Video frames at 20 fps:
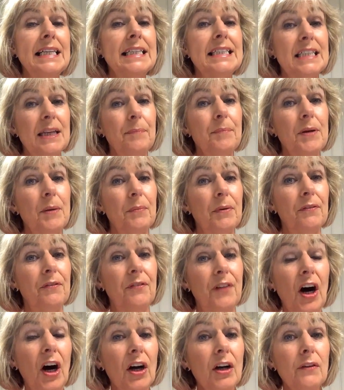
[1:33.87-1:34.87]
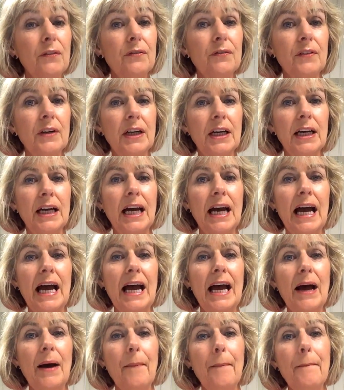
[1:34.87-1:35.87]
Tip number 5,
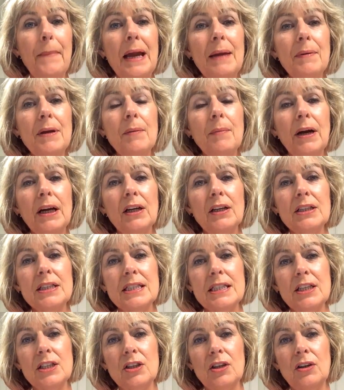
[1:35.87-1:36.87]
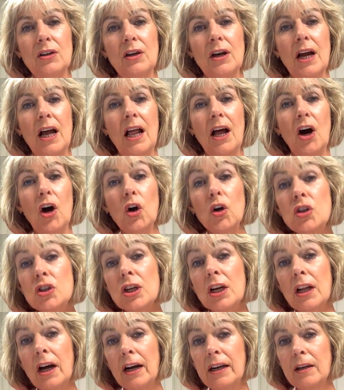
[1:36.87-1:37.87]
maybe you might consider
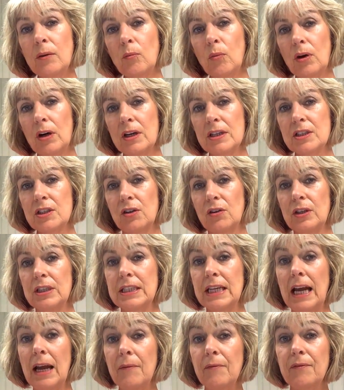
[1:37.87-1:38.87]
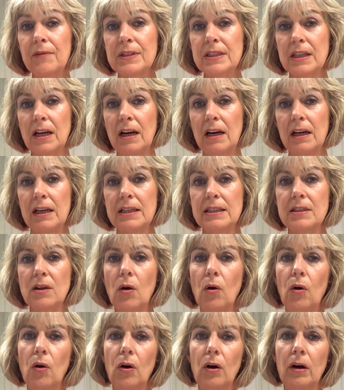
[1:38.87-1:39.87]
underlining words you're going to emphasize,
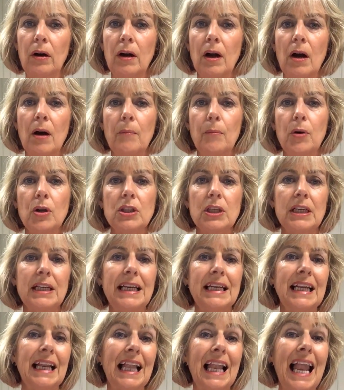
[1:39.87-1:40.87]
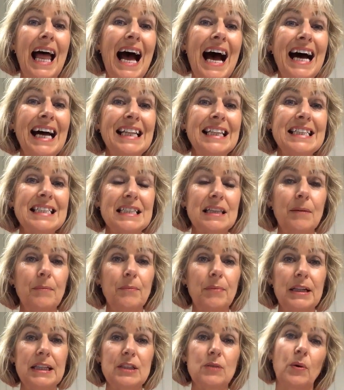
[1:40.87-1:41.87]
or putting in little hand
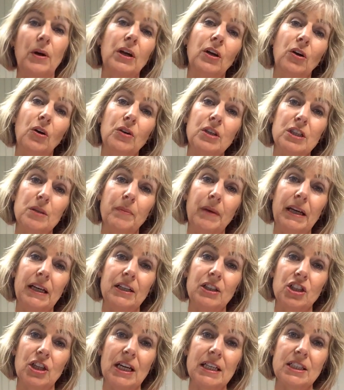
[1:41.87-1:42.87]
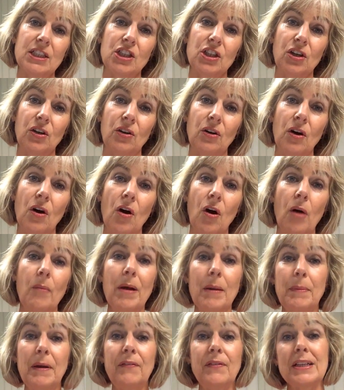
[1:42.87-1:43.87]
symbols where you're going to make a gesture, or
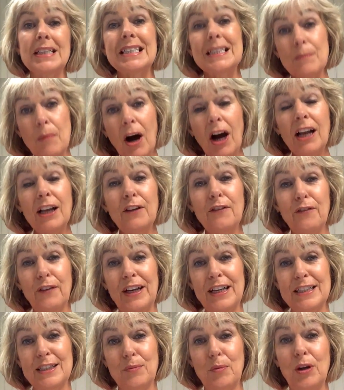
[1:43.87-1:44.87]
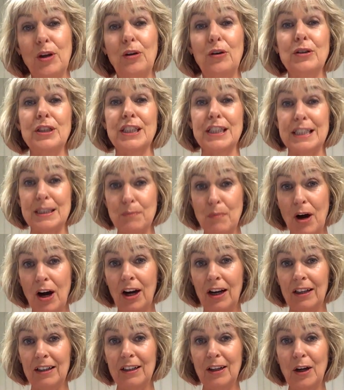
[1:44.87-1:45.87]
maybe even a smiley face where you're going to
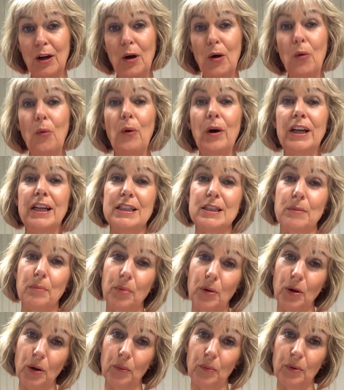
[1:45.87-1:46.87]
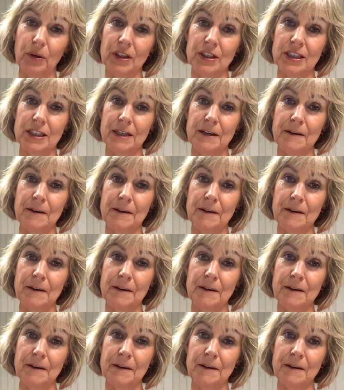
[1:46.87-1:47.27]
smile when it's appropriate.